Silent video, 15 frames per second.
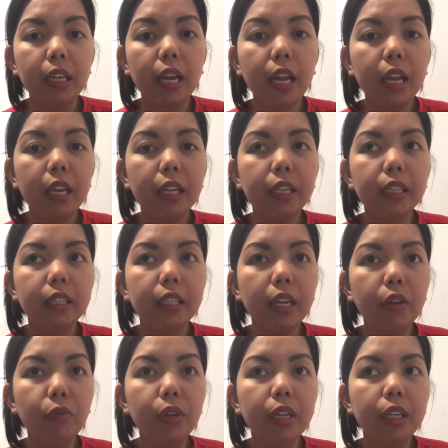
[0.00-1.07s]
and
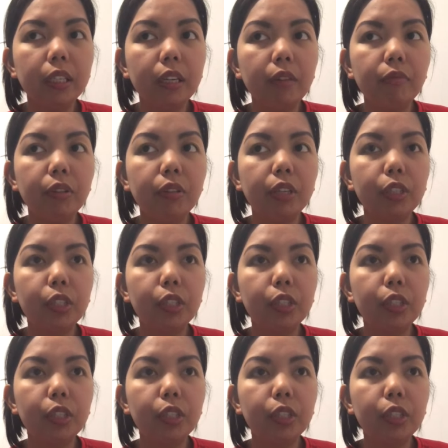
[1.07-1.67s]
they will give you the